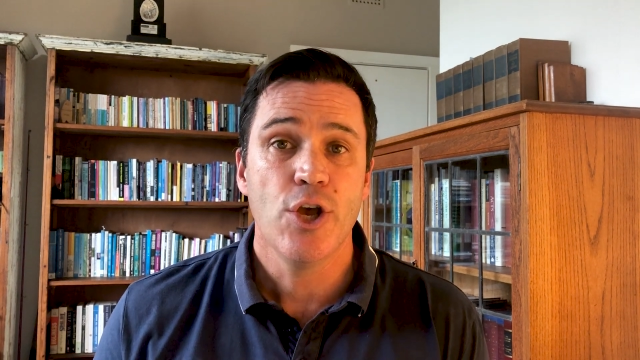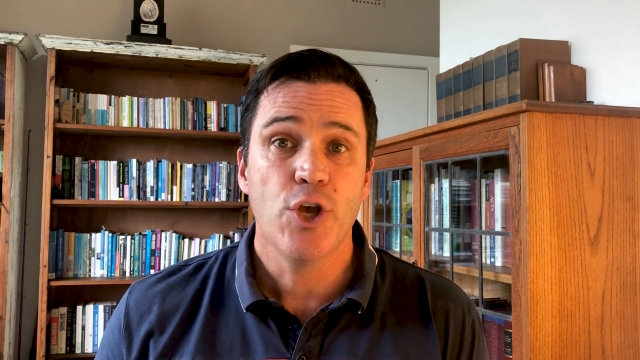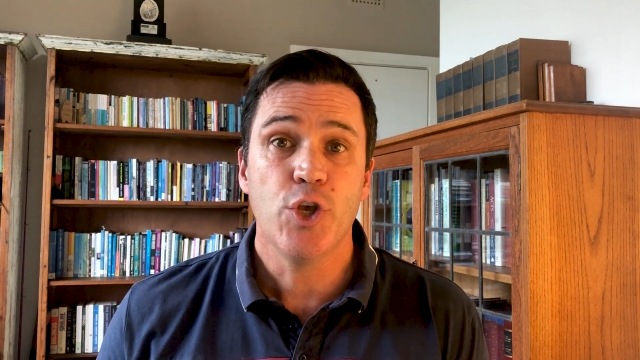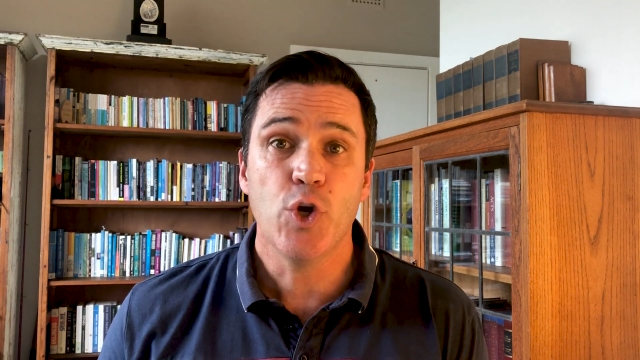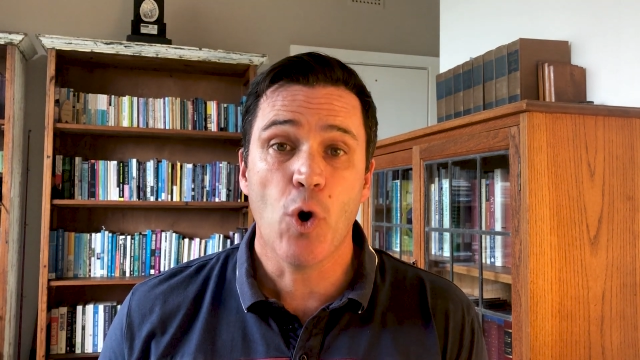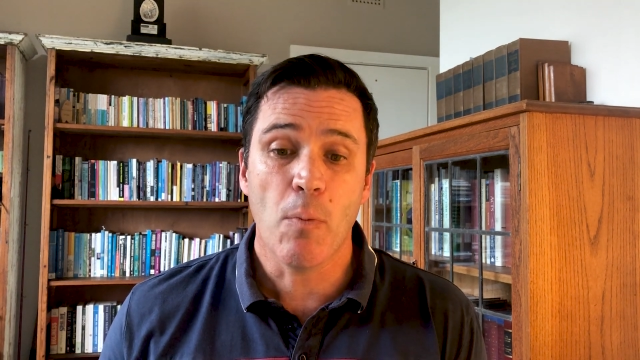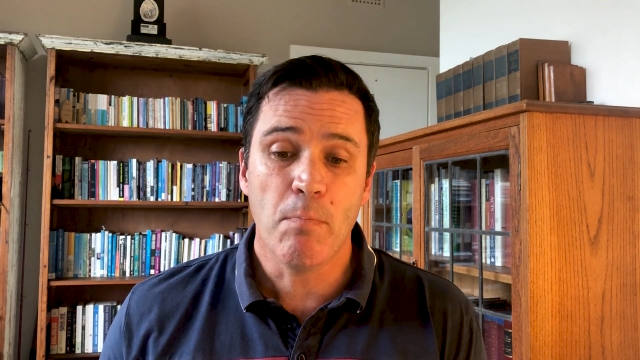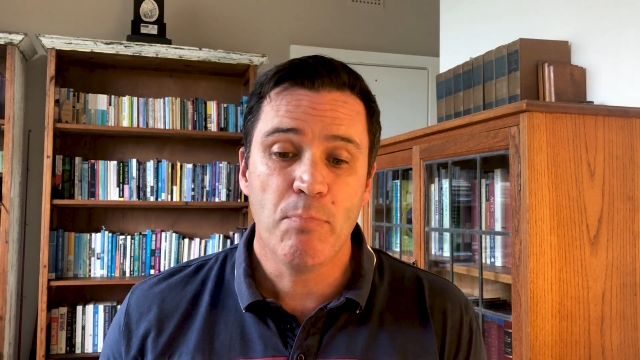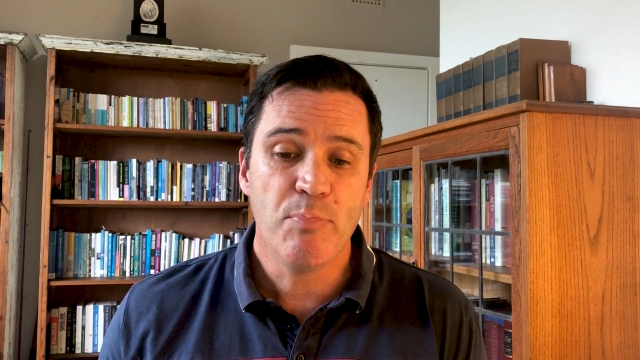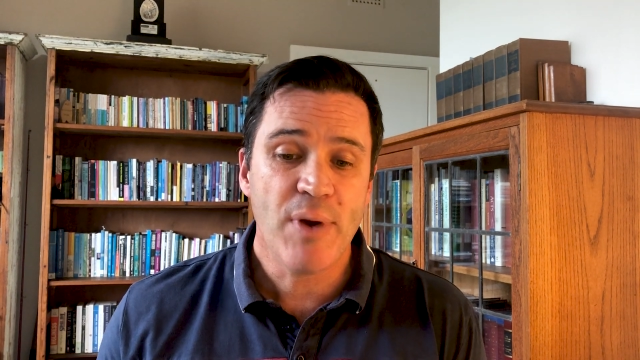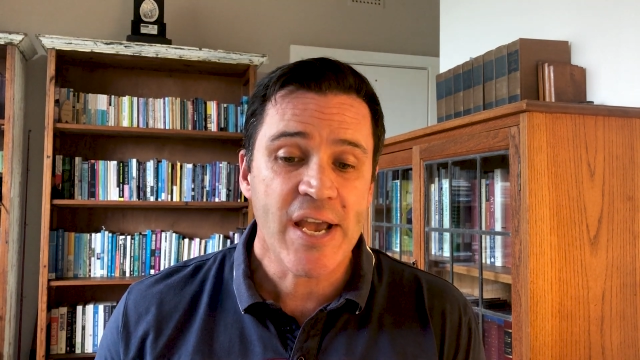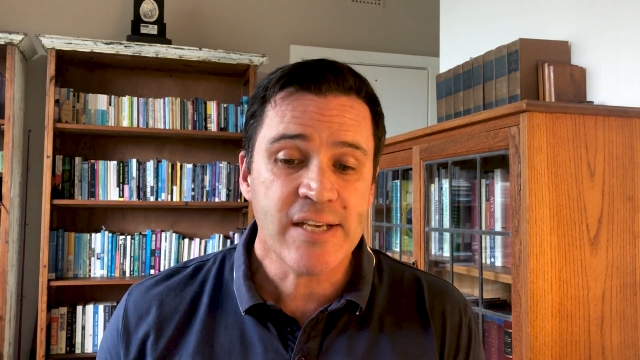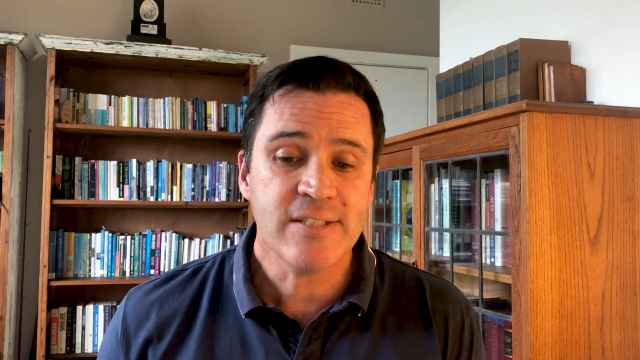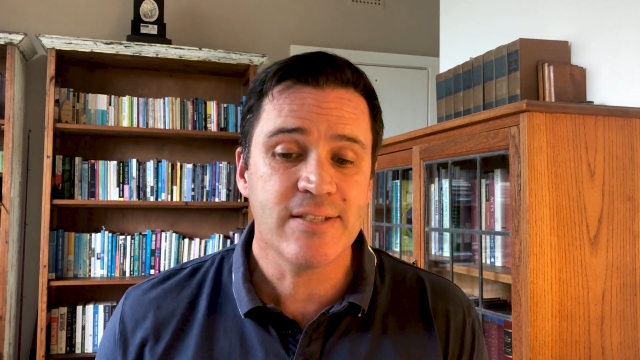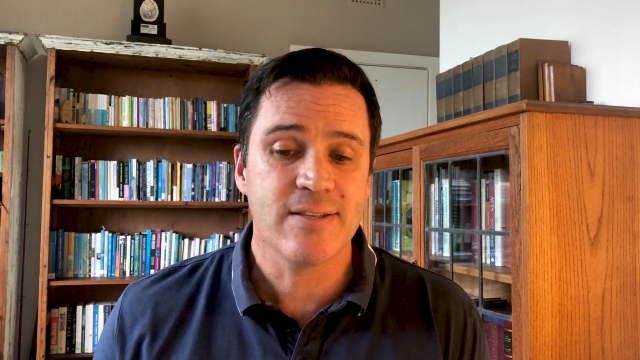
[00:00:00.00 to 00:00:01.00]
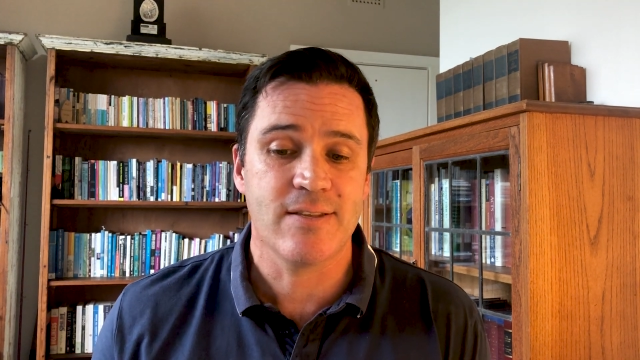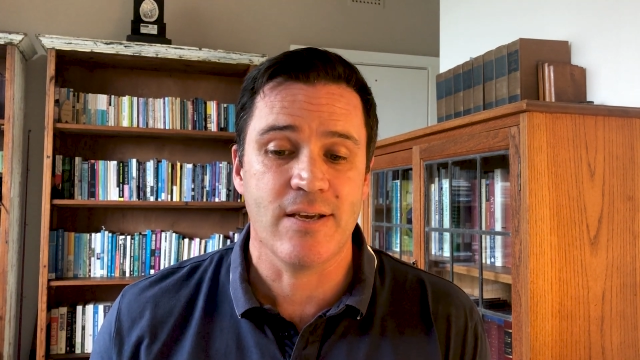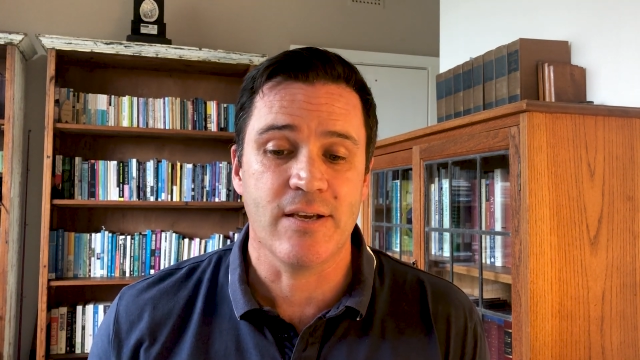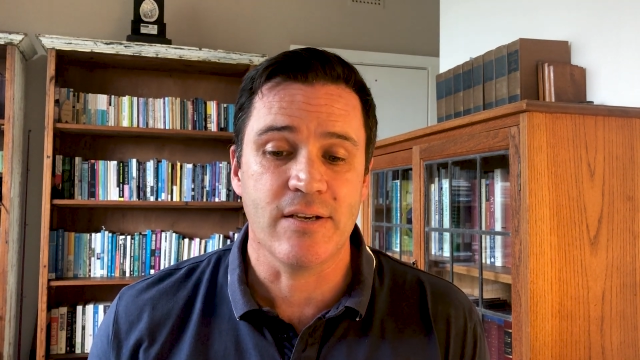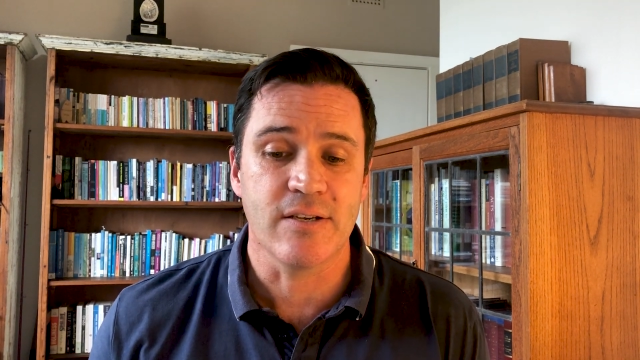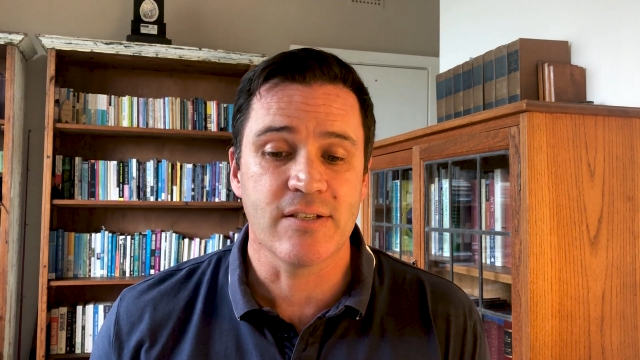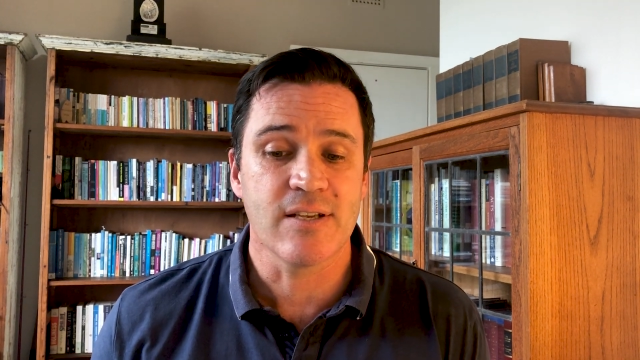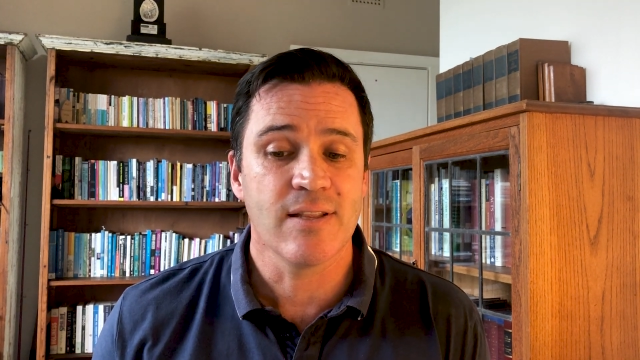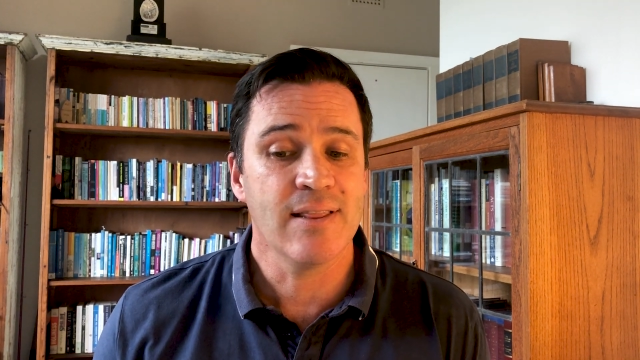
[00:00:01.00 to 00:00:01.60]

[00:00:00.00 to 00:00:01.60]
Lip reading: your best things,